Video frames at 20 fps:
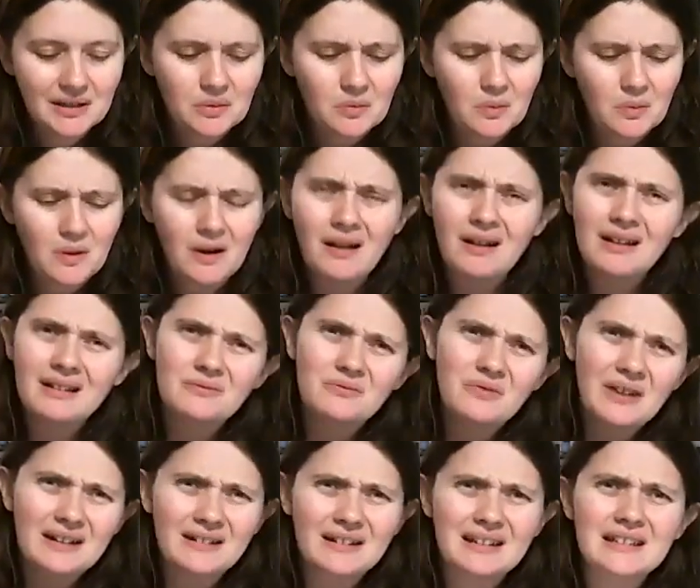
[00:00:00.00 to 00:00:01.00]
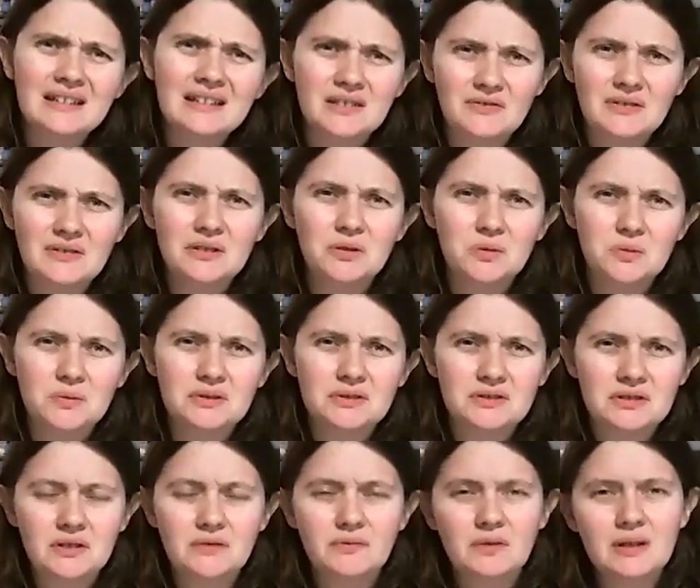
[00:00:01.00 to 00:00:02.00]
We're all very individual.
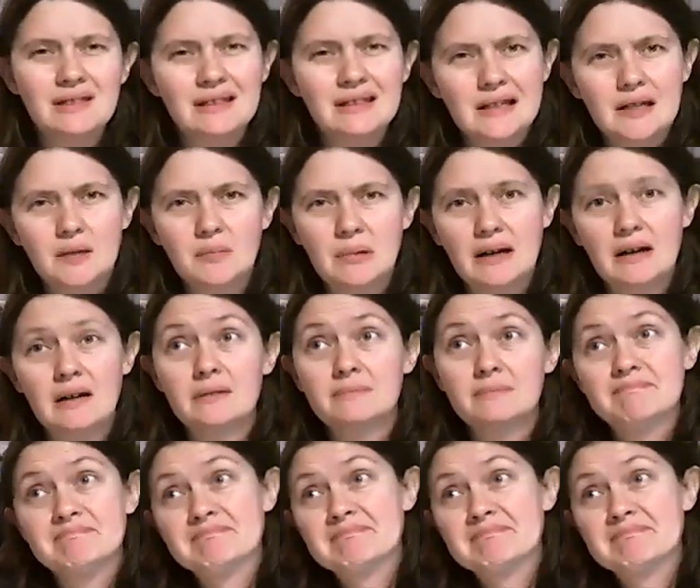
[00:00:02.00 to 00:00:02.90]
So if we think about,